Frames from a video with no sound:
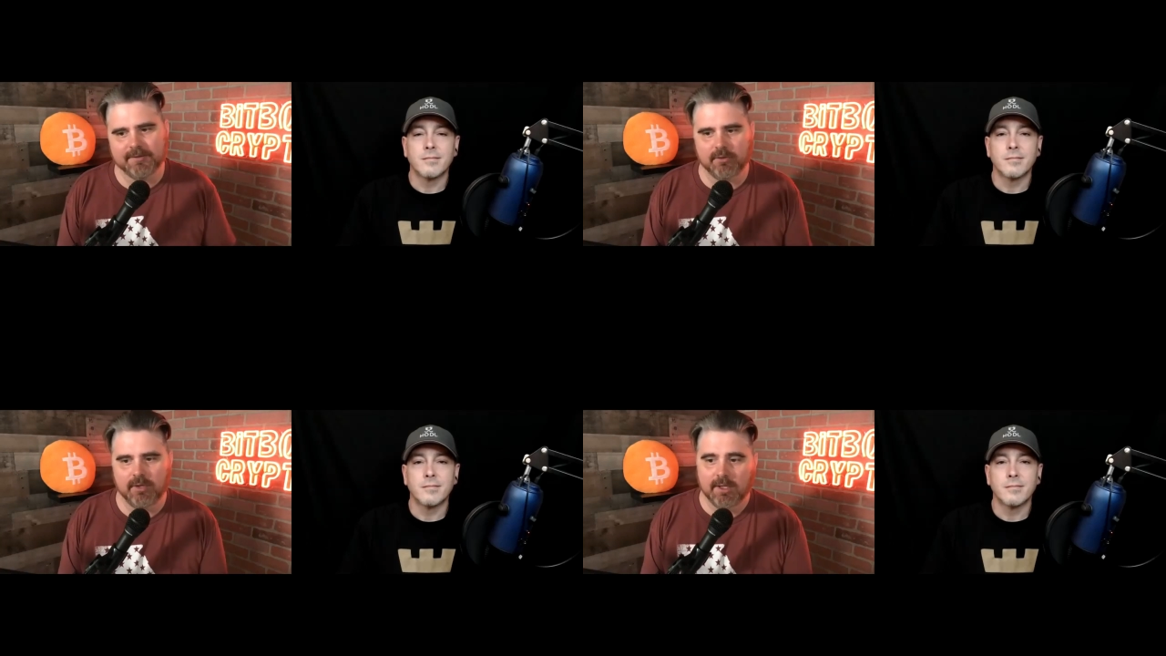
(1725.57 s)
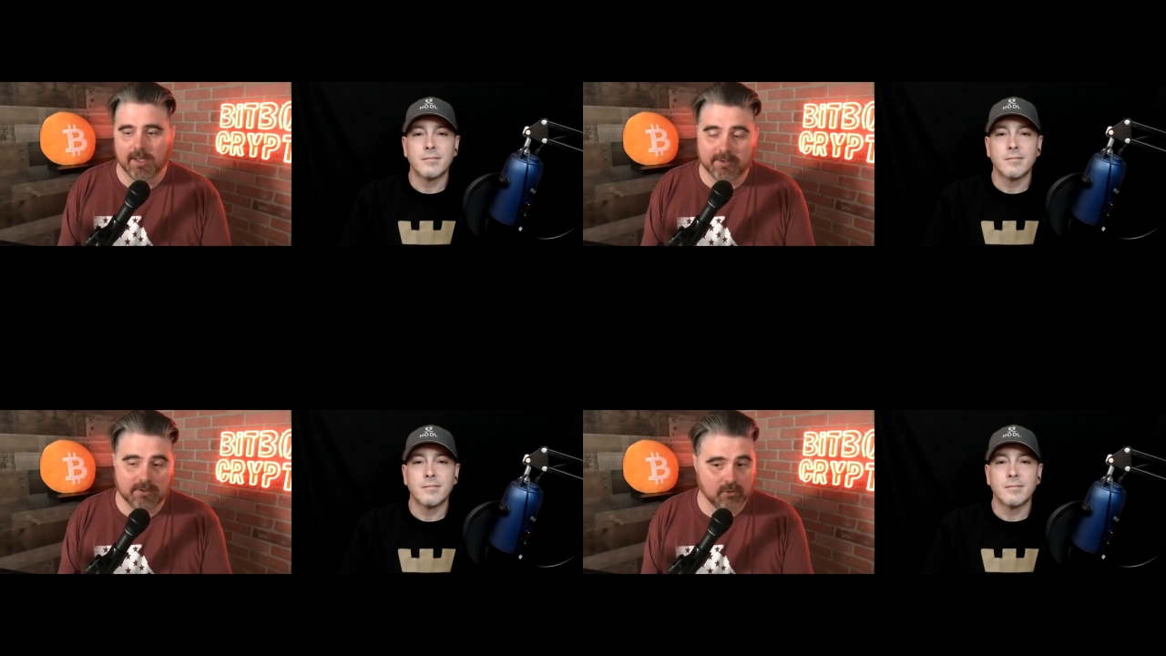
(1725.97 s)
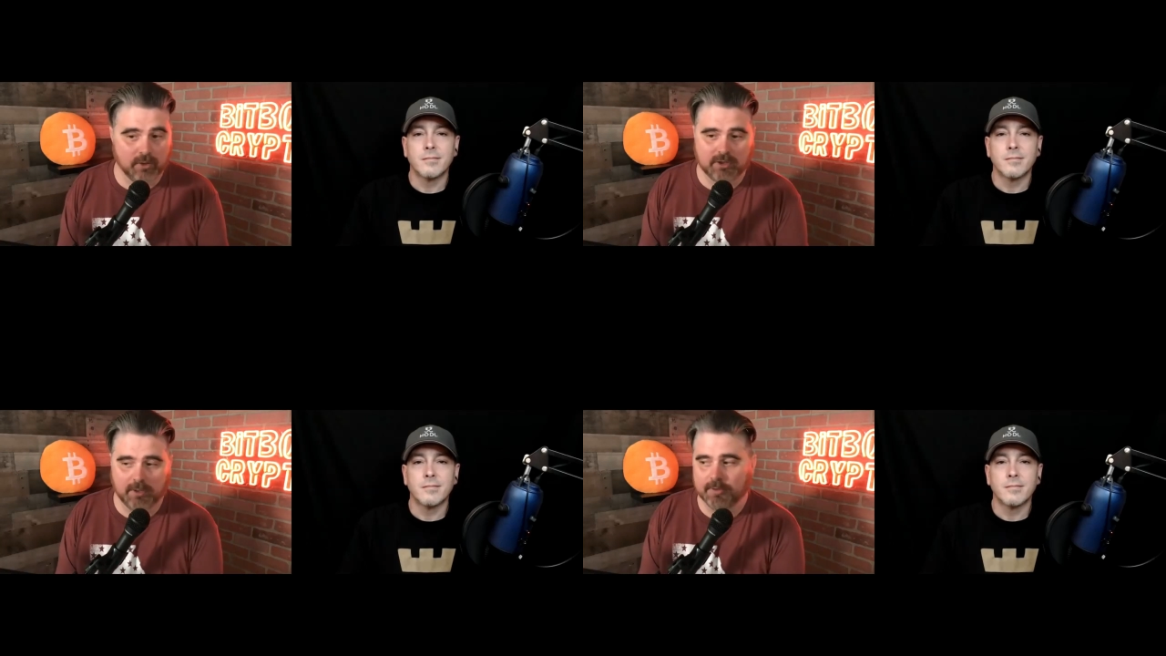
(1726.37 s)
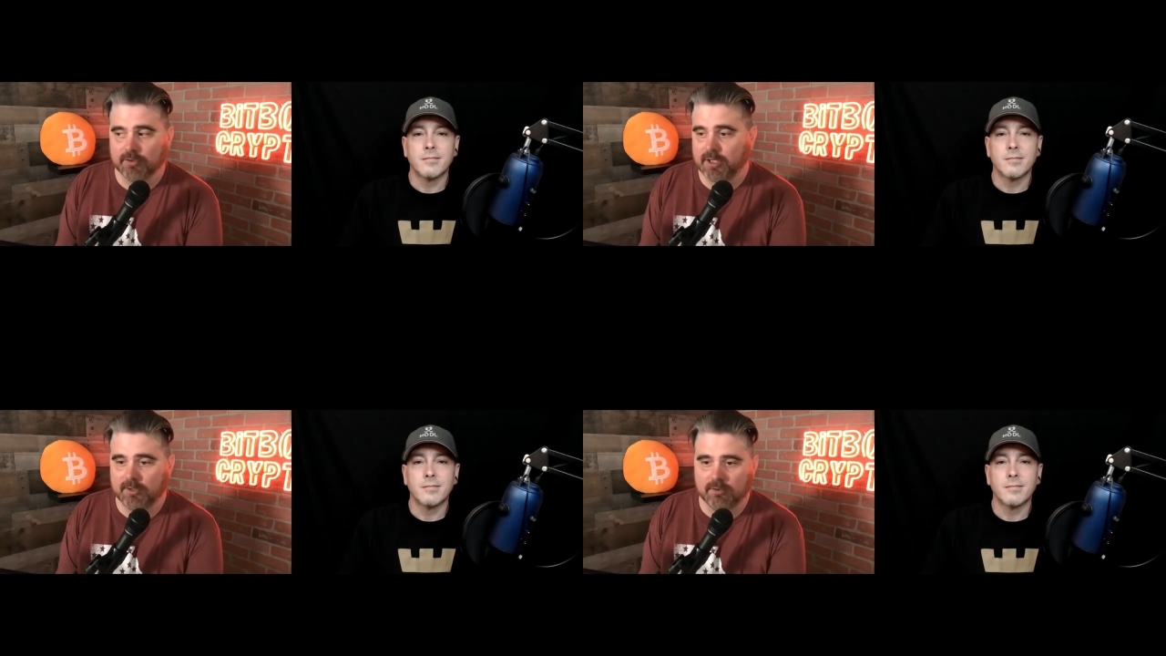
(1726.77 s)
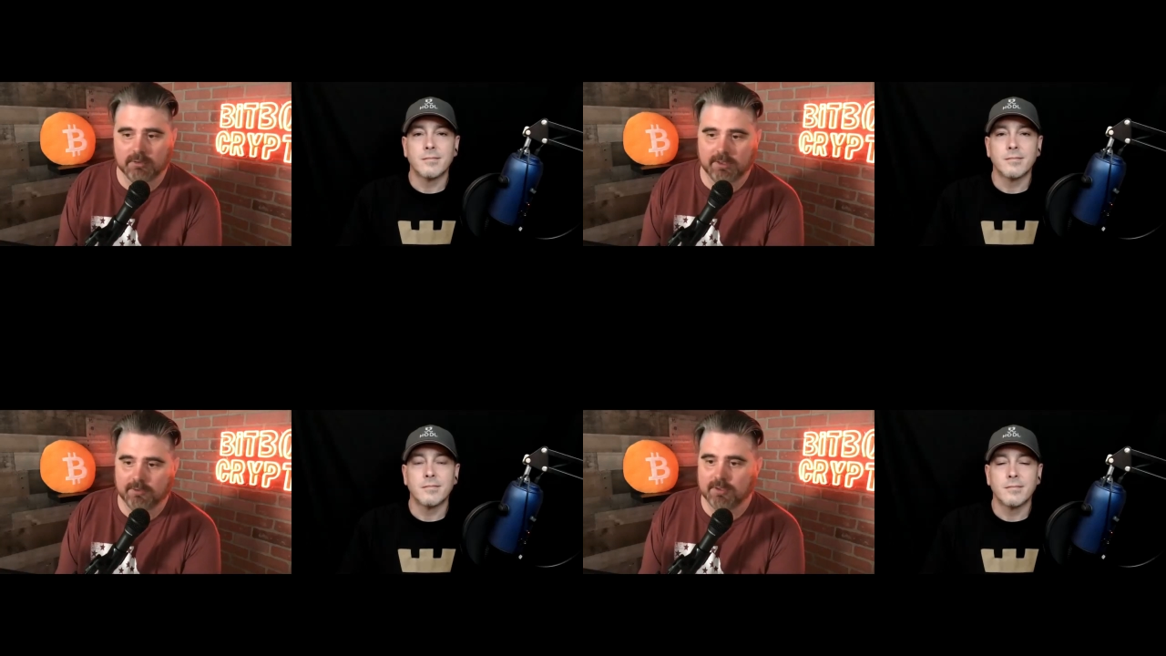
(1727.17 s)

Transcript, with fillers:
Speaker 1: So I think you do a great job with your channel. I know you